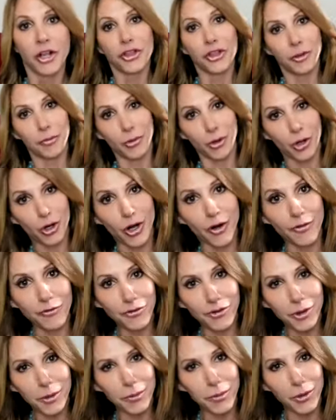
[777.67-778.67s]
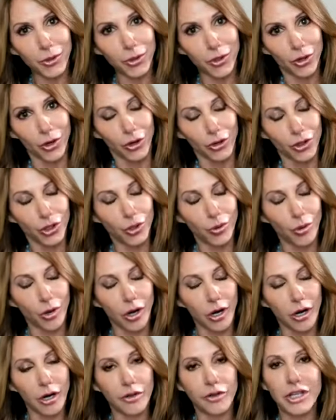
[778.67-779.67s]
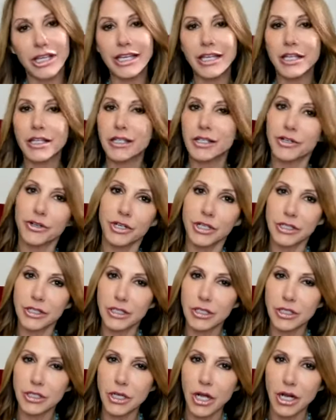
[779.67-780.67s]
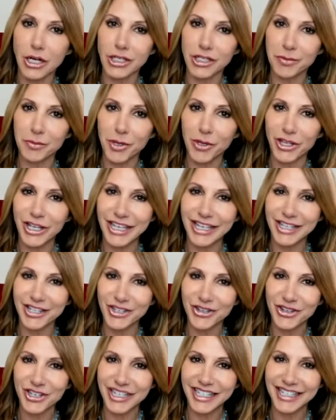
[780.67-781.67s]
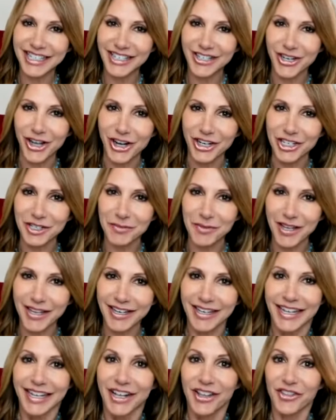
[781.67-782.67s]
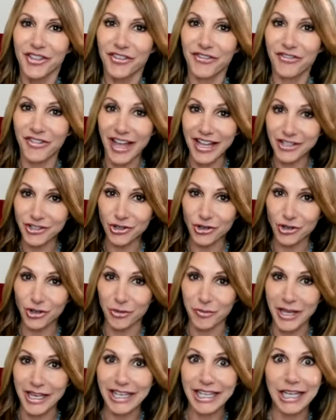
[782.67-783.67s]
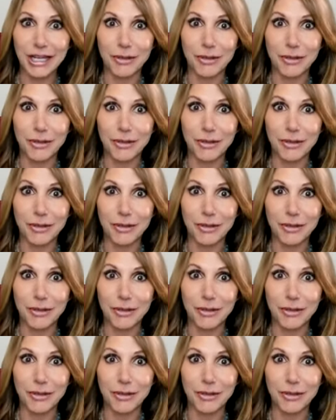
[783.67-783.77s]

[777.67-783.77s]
The more comfortable you are, the easier it is to talk to men. The easier it is to talk to men, the faster you'll make an